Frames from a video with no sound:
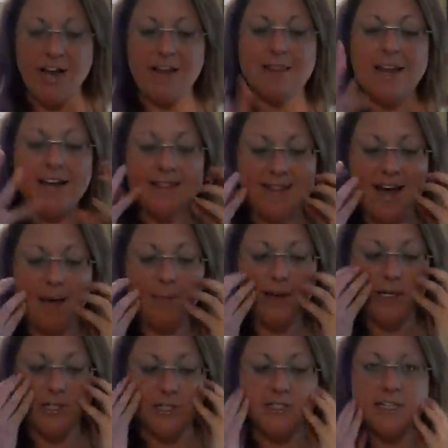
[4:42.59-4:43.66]
and let that,
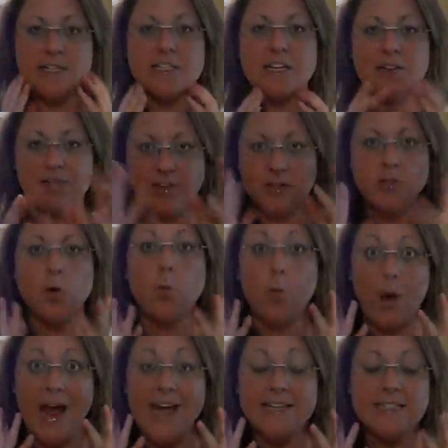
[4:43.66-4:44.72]
because your skin's going to feel a little
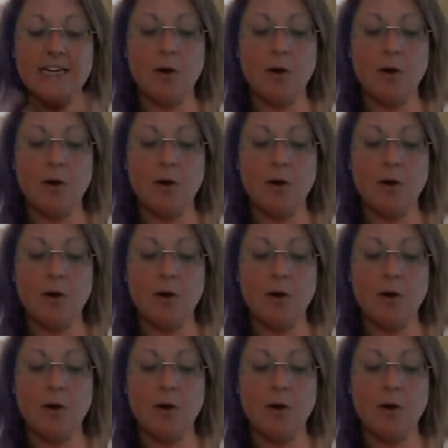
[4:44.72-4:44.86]
wet.